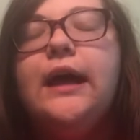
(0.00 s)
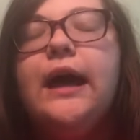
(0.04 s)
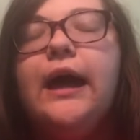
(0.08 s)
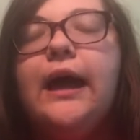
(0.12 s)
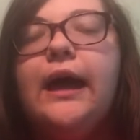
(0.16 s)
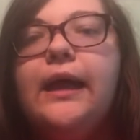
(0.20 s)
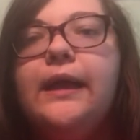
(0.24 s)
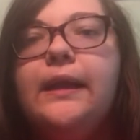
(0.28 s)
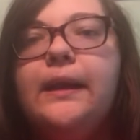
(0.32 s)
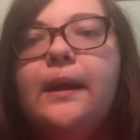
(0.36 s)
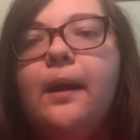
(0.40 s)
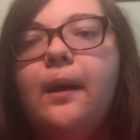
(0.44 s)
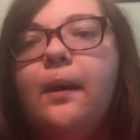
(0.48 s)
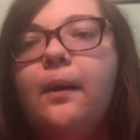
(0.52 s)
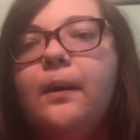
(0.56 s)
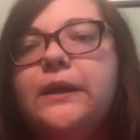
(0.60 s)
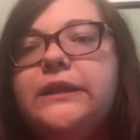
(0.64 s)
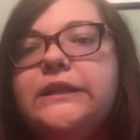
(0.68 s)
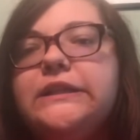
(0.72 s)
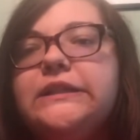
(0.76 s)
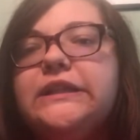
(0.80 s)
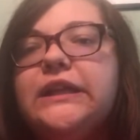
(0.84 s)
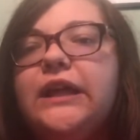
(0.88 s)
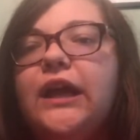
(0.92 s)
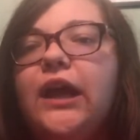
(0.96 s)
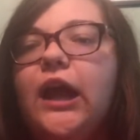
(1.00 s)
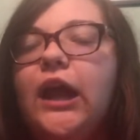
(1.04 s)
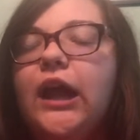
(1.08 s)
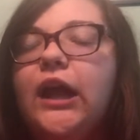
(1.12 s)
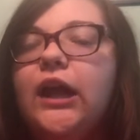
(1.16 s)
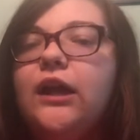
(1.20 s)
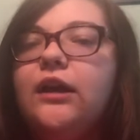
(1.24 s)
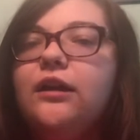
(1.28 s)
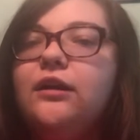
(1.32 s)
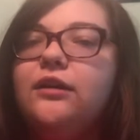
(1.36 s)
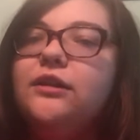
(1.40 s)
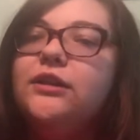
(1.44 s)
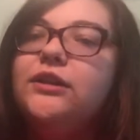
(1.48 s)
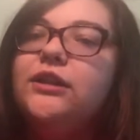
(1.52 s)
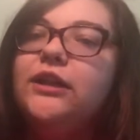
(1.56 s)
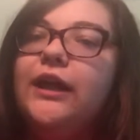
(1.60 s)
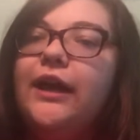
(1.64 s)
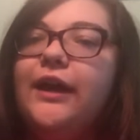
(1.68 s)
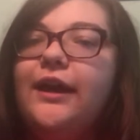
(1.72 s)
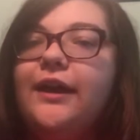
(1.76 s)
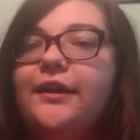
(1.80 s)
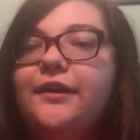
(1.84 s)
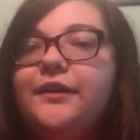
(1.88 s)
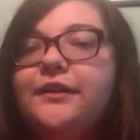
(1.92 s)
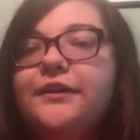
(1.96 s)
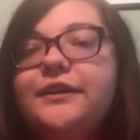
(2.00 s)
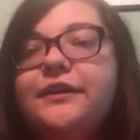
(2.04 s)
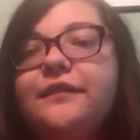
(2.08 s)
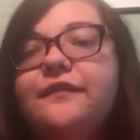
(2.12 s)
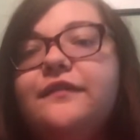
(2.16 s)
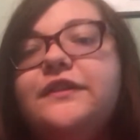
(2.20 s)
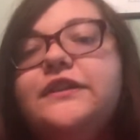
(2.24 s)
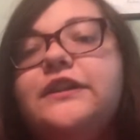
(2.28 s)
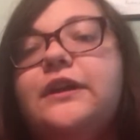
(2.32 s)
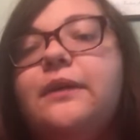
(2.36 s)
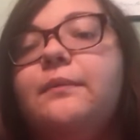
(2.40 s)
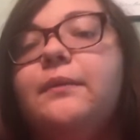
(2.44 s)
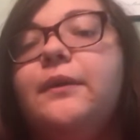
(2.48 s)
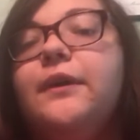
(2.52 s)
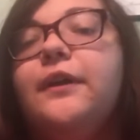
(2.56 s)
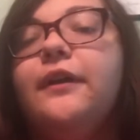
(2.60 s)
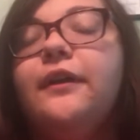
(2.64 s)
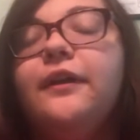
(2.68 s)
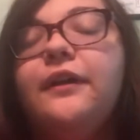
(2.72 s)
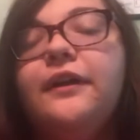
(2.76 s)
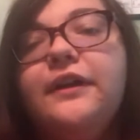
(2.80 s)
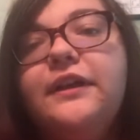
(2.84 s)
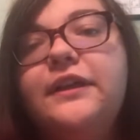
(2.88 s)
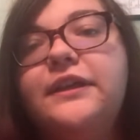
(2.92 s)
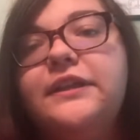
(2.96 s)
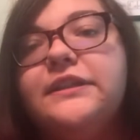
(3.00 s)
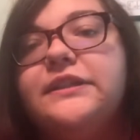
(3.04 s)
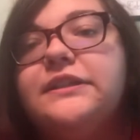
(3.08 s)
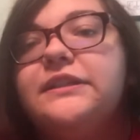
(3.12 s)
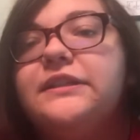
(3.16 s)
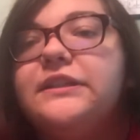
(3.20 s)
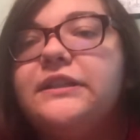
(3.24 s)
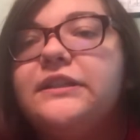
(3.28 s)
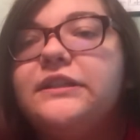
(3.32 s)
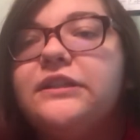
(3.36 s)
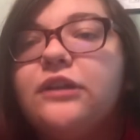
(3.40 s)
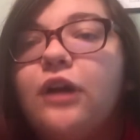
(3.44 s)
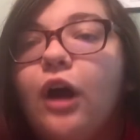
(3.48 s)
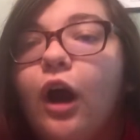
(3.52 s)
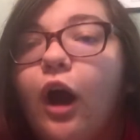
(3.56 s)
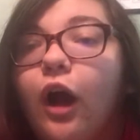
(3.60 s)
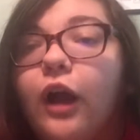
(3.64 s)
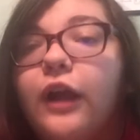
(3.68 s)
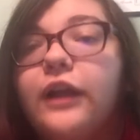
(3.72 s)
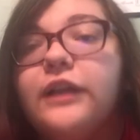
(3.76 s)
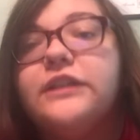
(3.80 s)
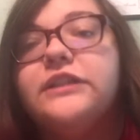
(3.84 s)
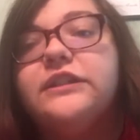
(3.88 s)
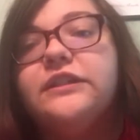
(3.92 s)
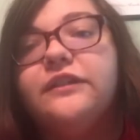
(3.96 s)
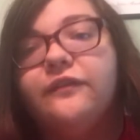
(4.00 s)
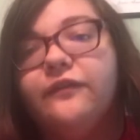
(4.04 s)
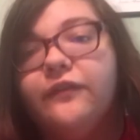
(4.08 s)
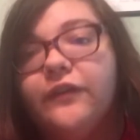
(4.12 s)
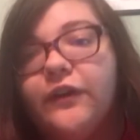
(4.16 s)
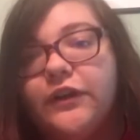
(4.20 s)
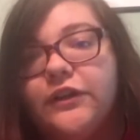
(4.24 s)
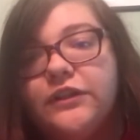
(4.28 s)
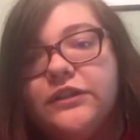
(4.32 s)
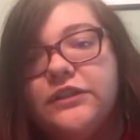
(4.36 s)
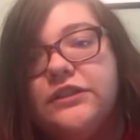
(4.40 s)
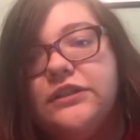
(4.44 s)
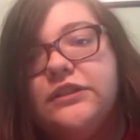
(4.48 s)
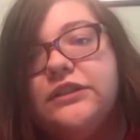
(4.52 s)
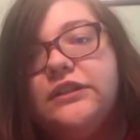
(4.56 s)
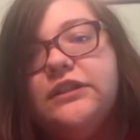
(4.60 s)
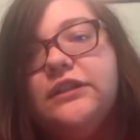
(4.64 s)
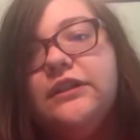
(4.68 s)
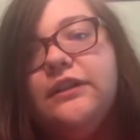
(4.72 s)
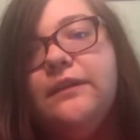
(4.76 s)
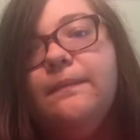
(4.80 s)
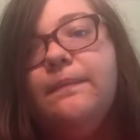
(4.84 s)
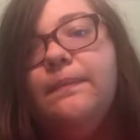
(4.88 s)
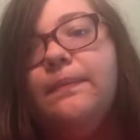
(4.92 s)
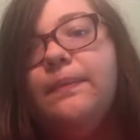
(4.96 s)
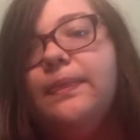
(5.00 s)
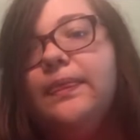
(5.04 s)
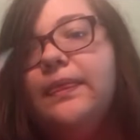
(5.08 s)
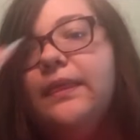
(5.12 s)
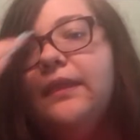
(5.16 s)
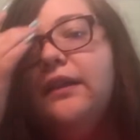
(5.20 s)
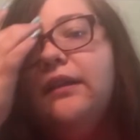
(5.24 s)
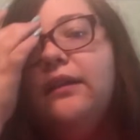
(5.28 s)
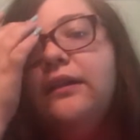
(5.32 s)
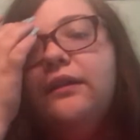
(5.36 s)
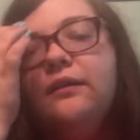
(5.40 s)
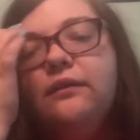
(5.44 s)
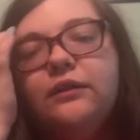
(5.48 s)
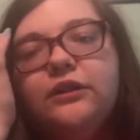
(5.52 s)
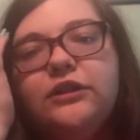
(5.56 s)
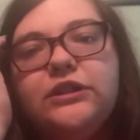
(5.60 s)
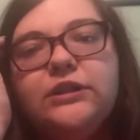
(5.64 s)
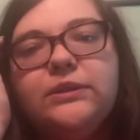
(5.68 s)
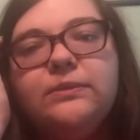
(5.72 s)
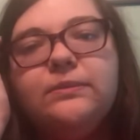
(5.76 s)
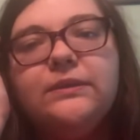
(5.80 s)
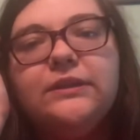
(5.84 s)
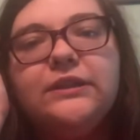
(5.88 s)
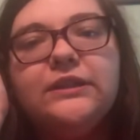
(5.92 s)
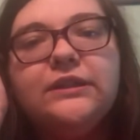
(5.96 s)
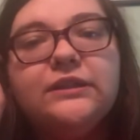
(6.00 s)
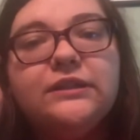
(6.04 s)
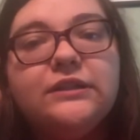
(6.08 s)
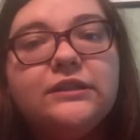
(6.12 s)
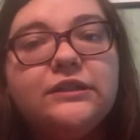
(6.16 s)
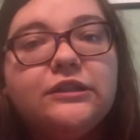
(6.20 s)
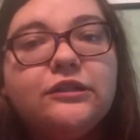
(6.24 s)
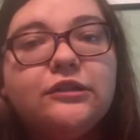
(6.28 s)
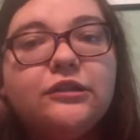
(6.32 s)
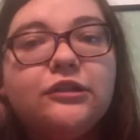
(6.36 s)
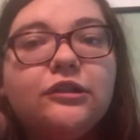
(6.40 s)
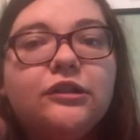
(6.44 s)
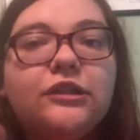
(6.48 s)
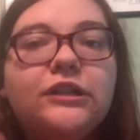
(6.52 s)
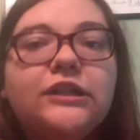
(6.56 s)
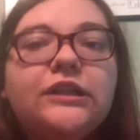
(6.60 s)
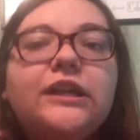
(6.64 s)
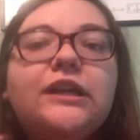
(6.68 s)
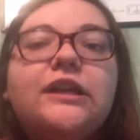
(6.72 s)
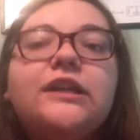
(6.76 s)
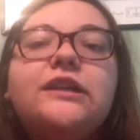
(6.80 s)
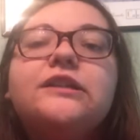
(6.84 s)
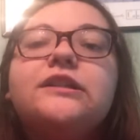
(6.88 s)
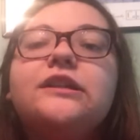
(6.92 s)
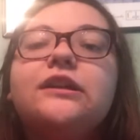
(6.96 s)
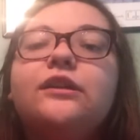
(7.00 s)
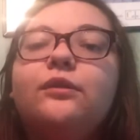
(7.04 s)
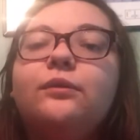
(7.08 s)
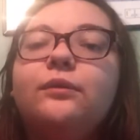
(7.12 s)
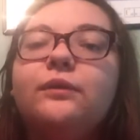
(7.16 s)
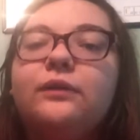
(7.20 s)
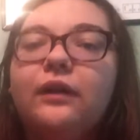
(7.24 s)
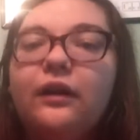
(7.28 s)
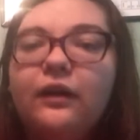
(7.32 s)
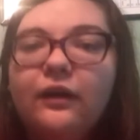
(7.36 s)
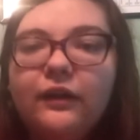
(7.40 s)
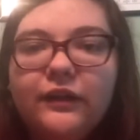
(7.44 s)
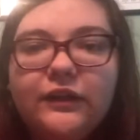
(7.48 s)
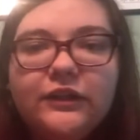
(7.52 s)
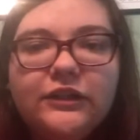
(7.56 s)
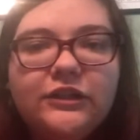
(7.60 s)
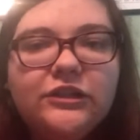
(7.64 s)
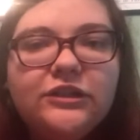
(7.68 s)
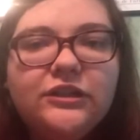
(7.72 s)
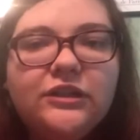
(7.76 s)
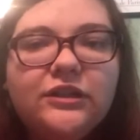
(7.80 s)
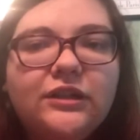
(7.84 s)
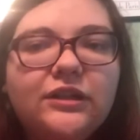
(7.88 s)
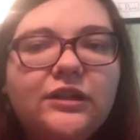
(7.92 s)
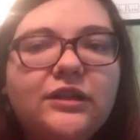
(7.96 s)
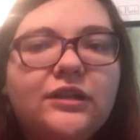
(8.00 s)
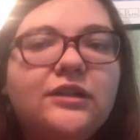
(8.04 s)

I know it's like the end of summer because it's August 1st, which means in 30 days I go to college.